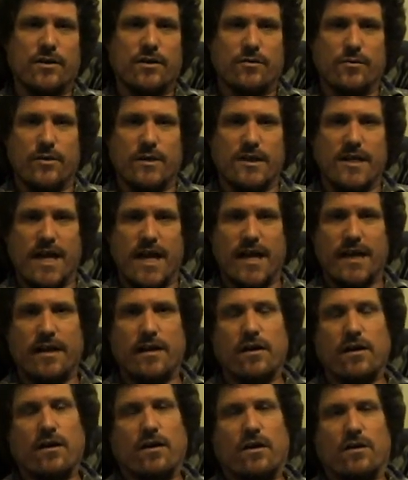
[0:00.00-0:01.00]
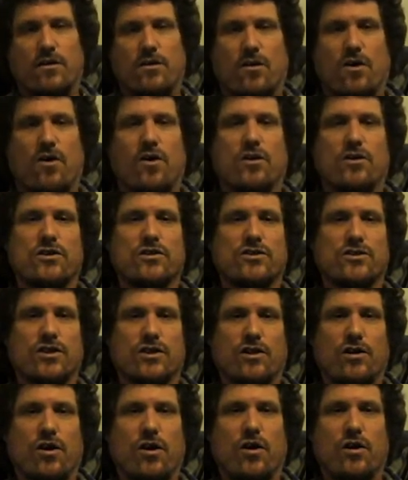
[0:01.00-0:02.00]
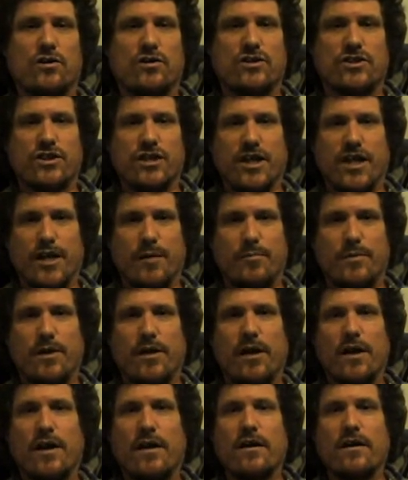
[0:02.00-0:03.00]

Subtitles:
you would take a large cigar-shaped